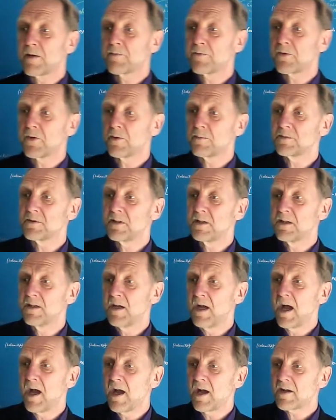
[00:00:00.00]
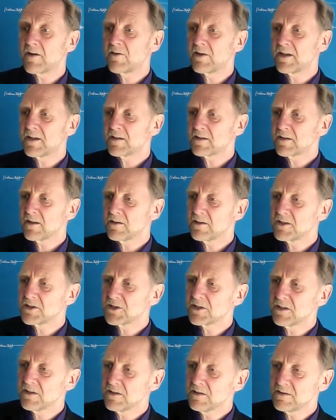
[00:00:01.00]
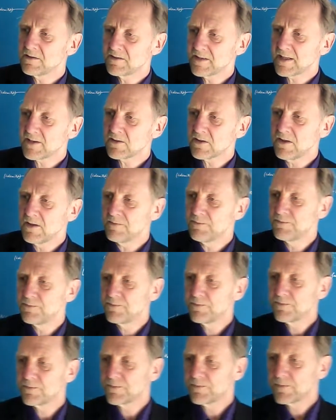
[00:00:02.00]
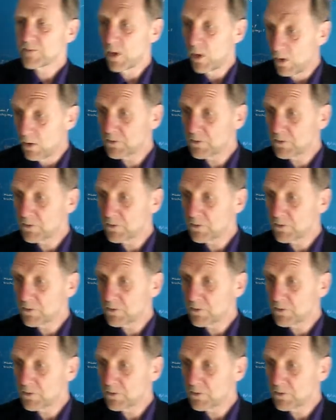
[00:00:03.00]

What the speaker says: from the agriculture sector? Who